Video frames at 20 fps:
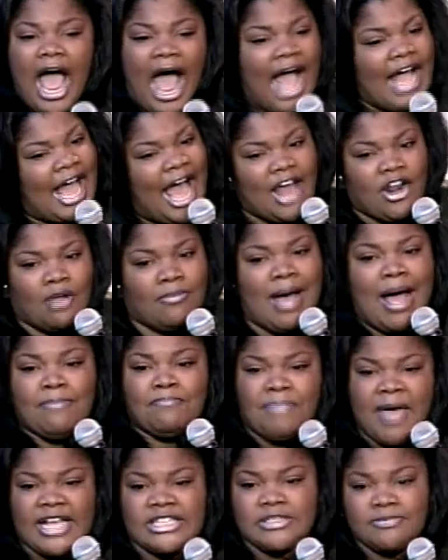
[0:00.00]
I got on my
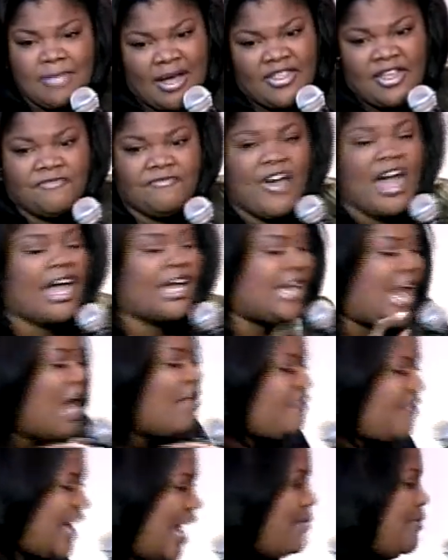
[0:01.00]
best motherfucking
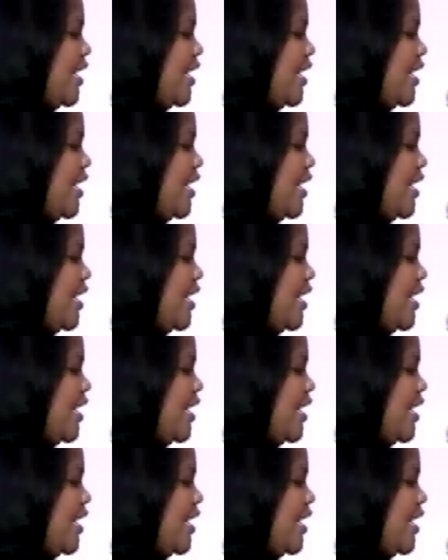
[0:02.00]
outfit.